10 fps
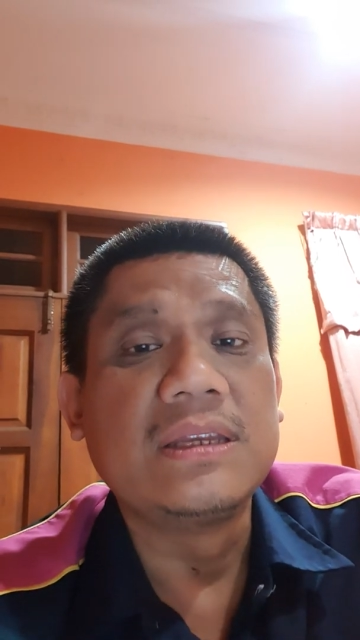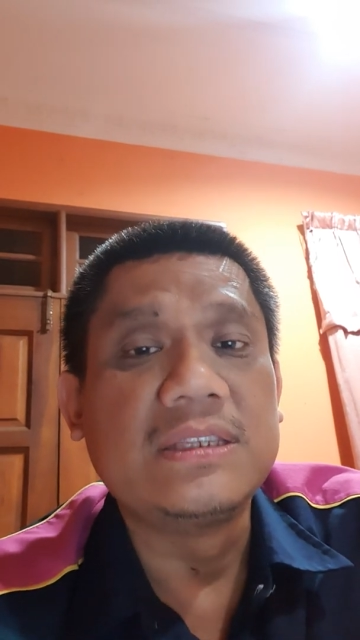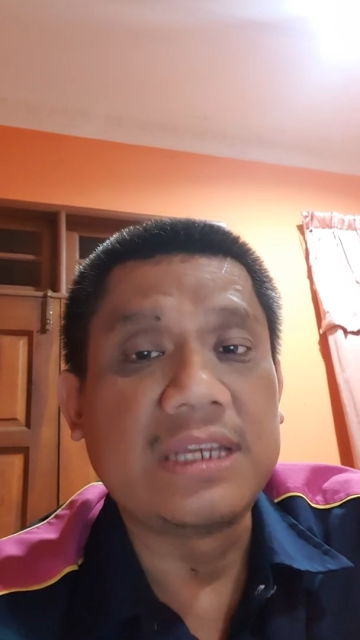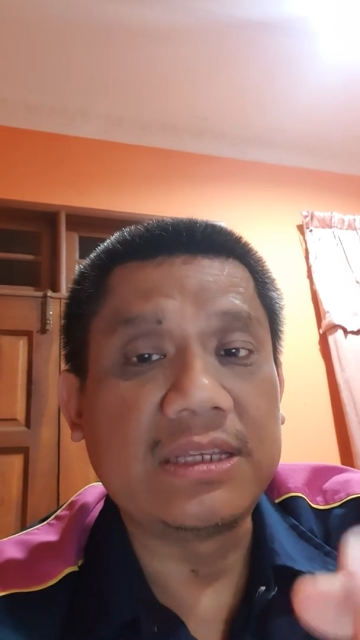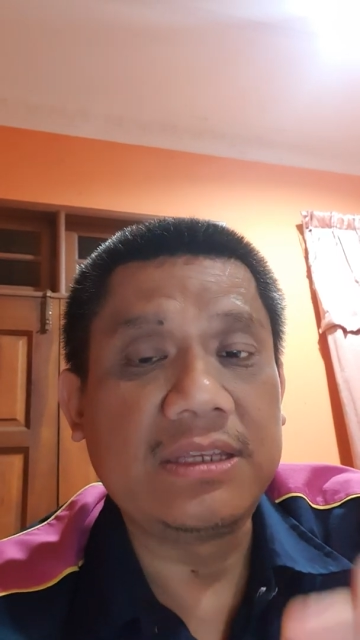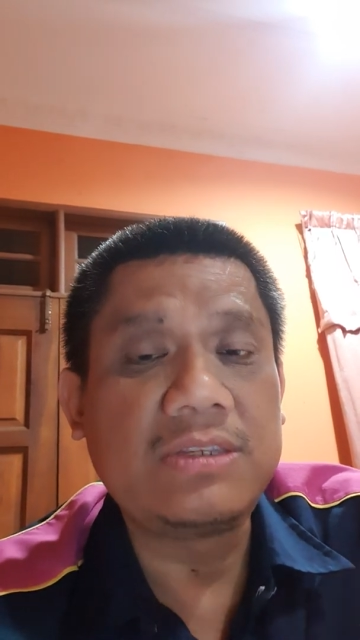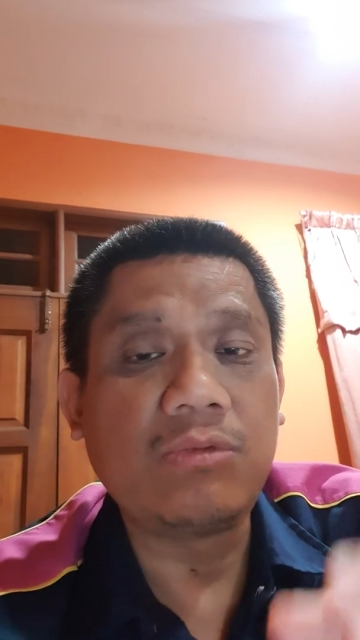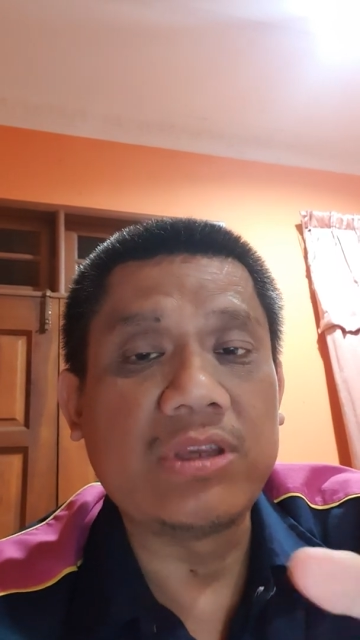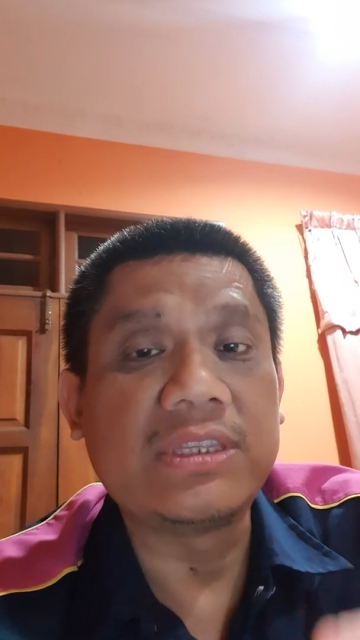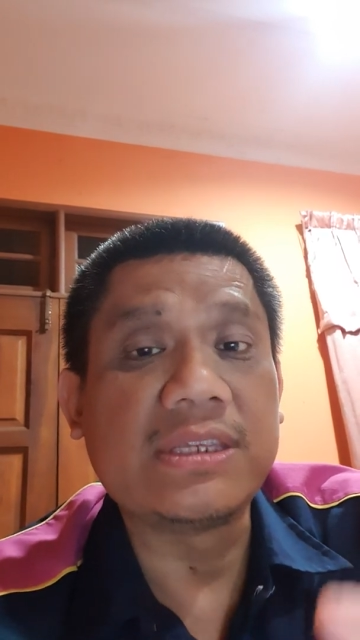Chinese
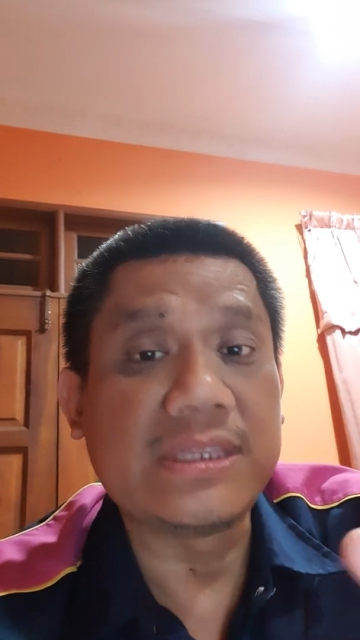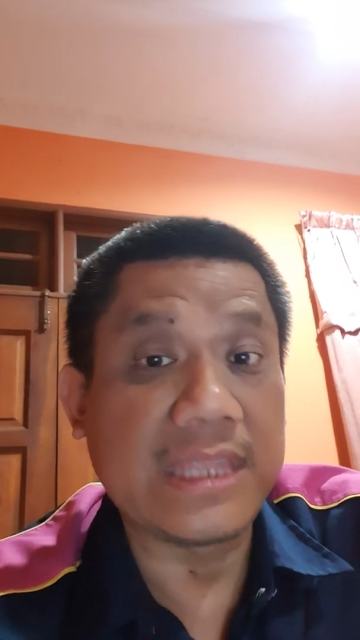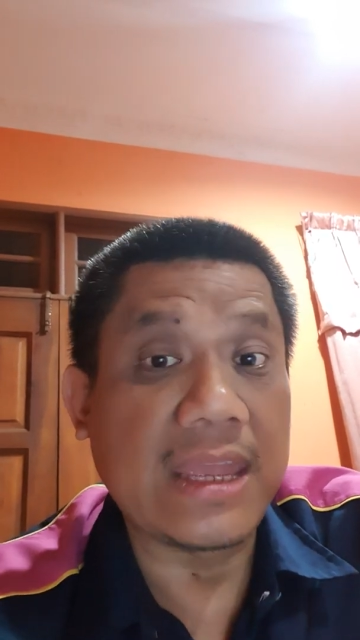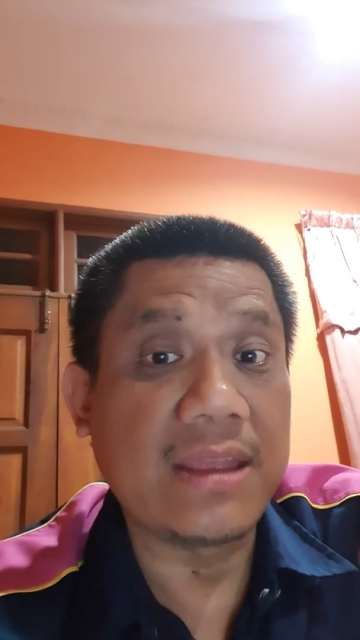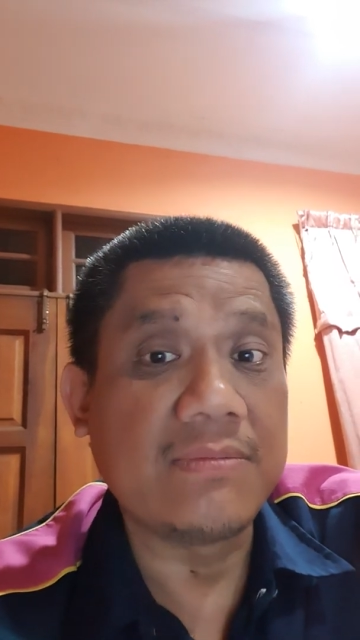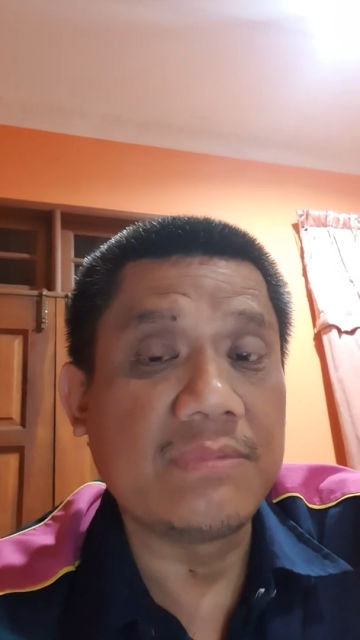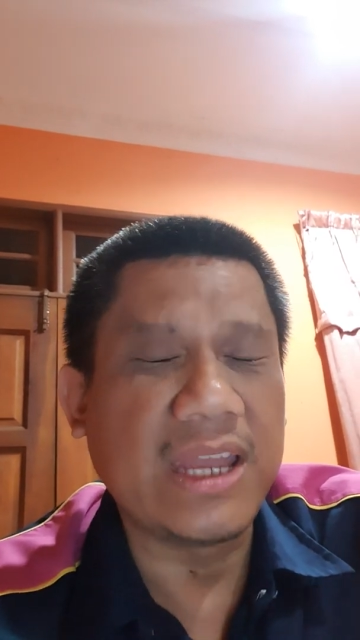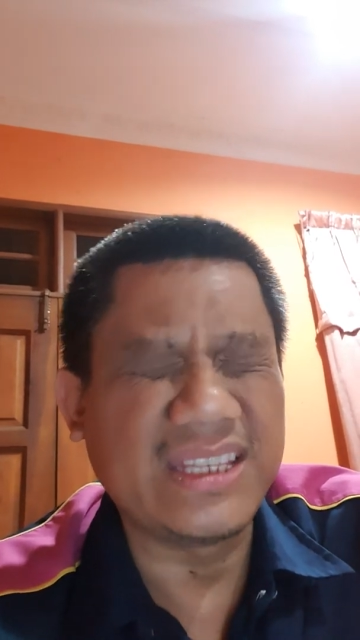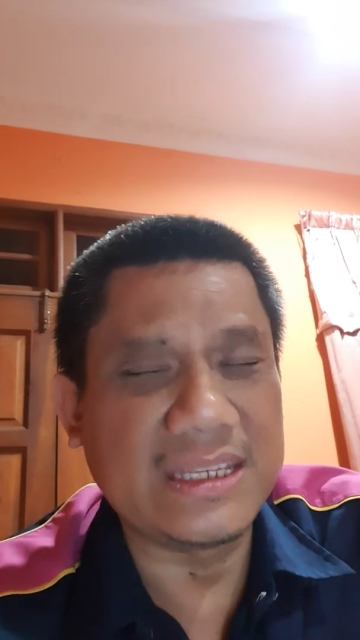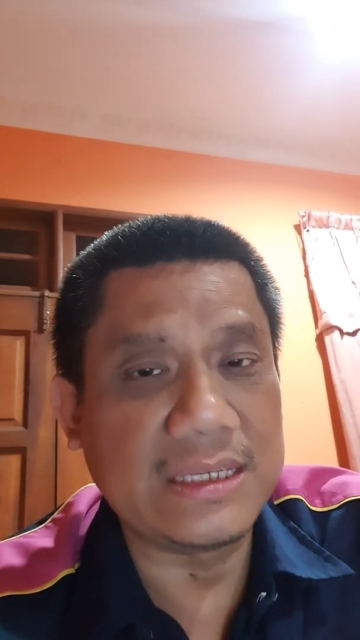Western style,
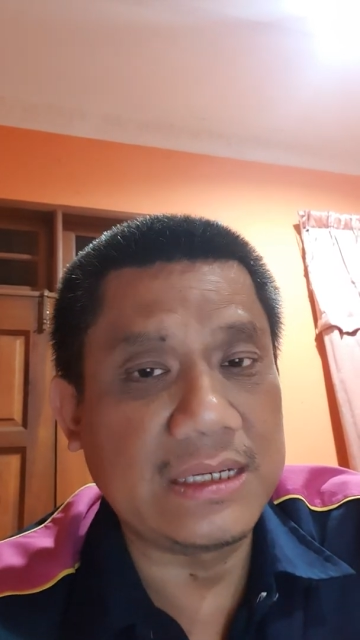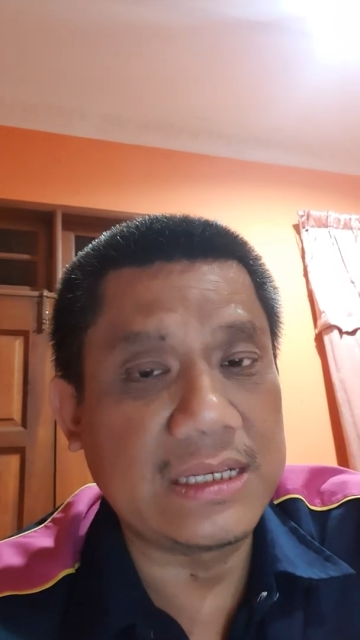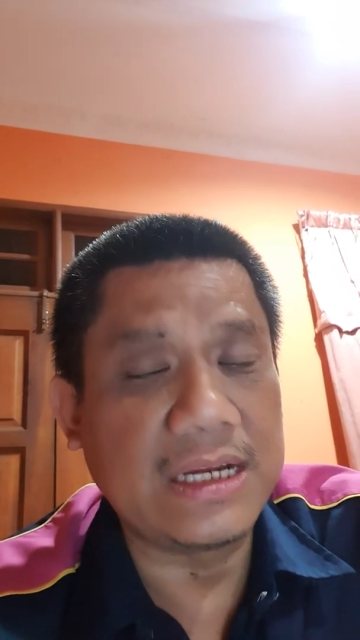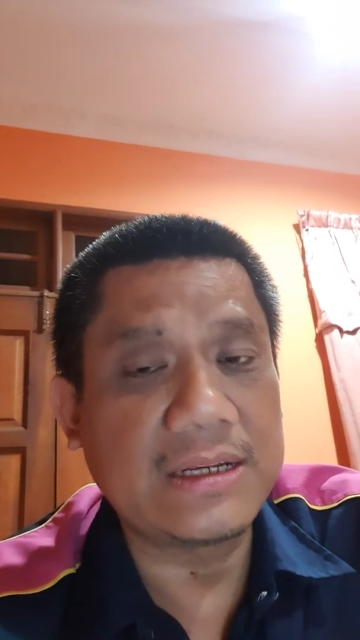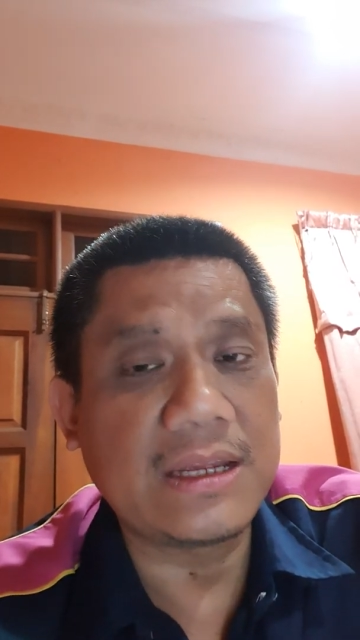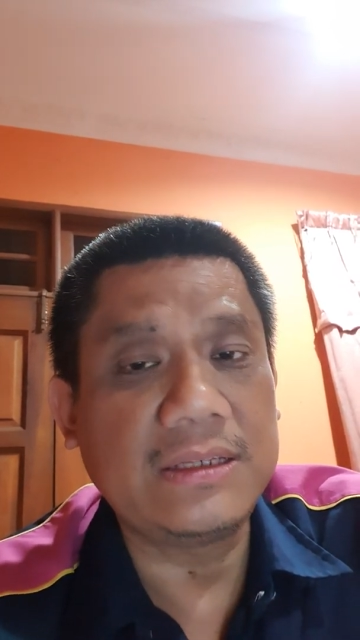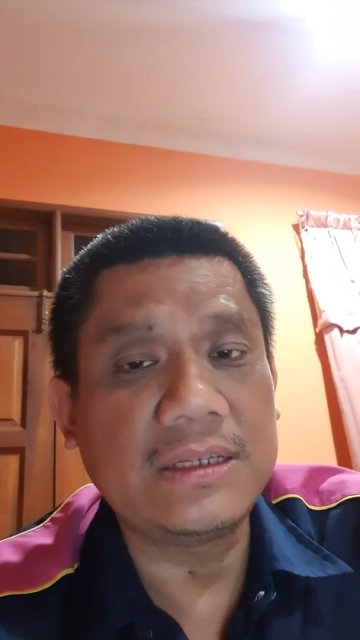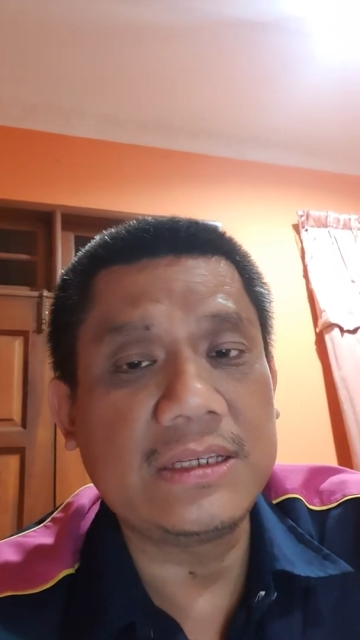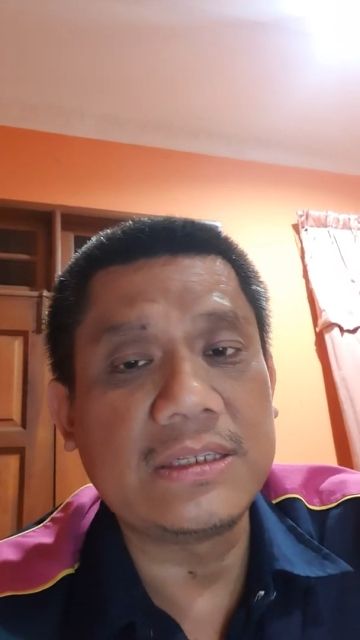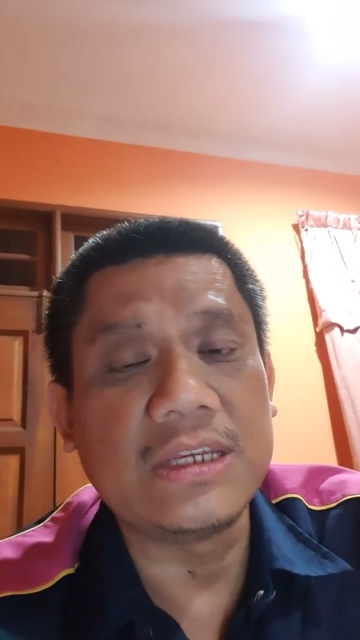but in Gerakan
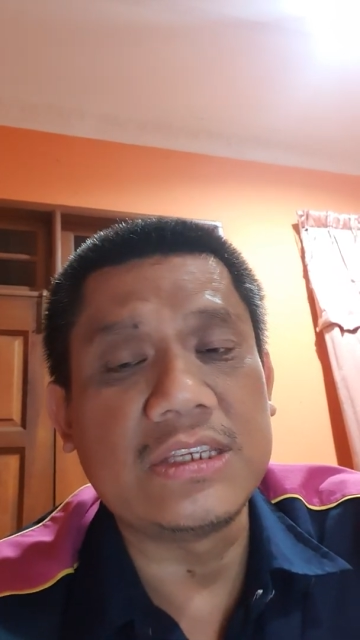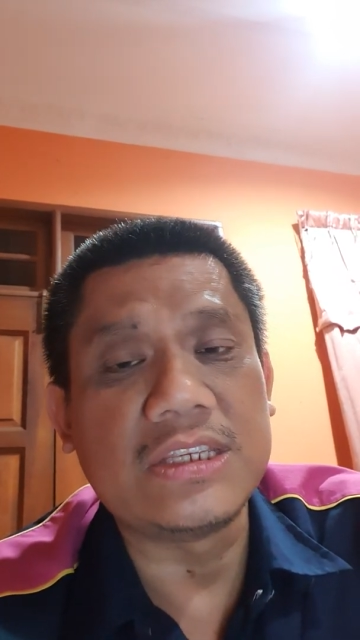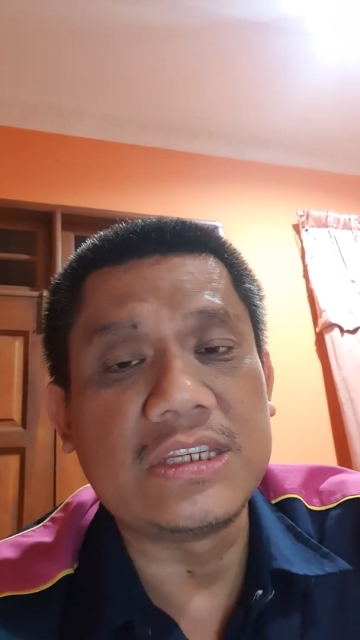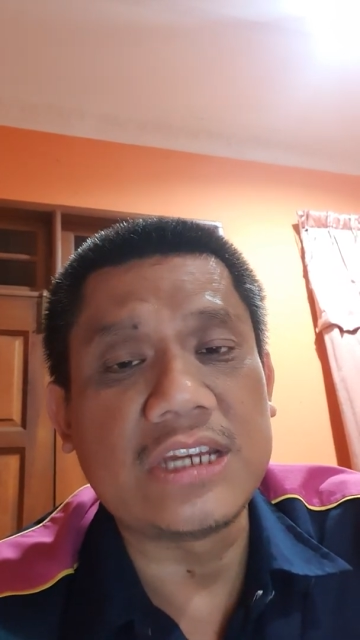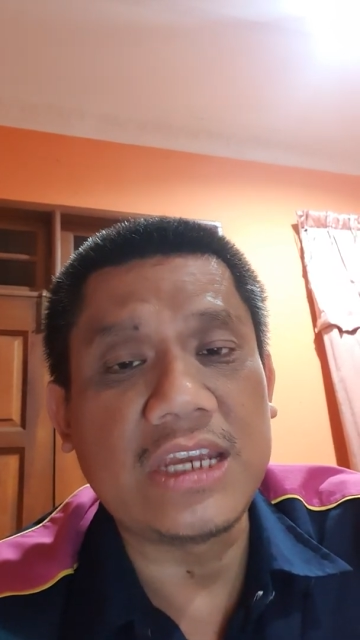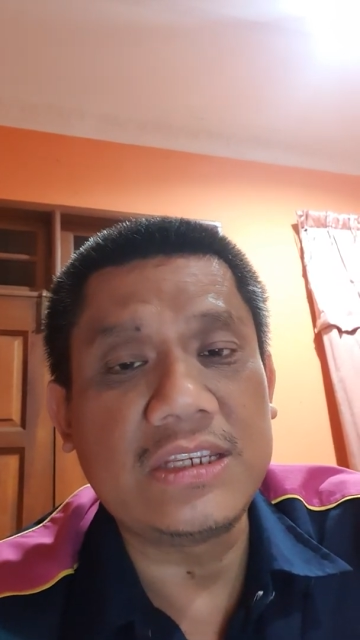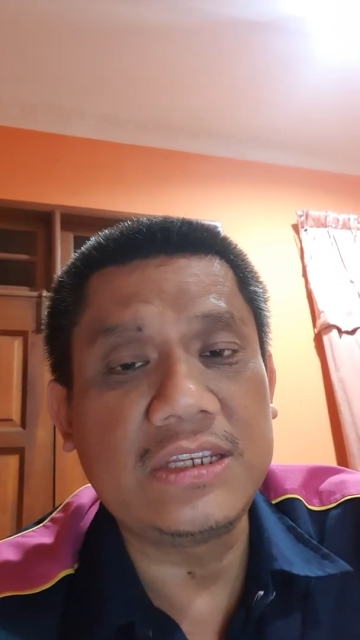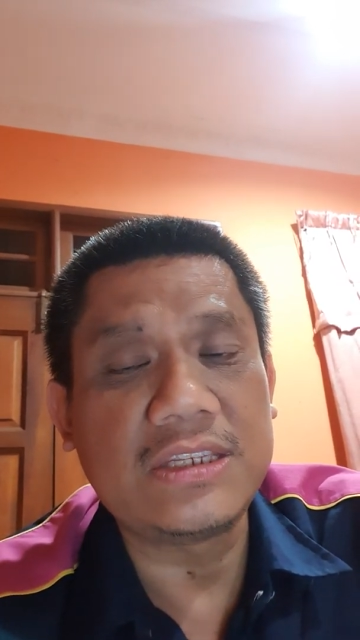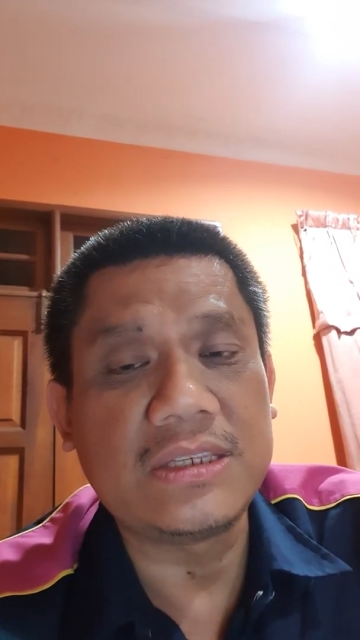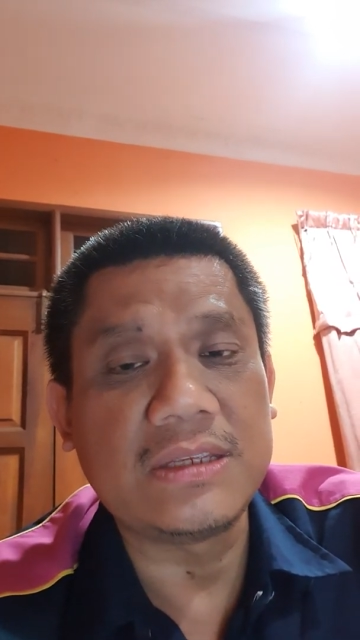is a
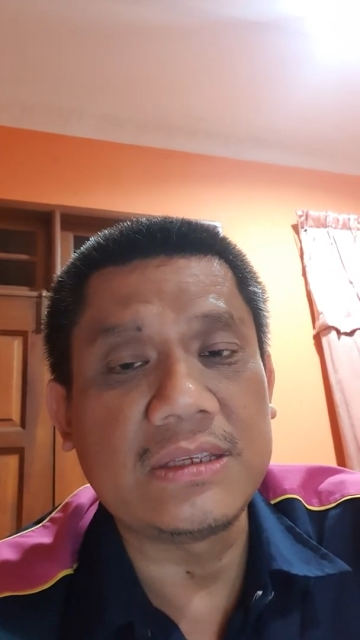Chinese,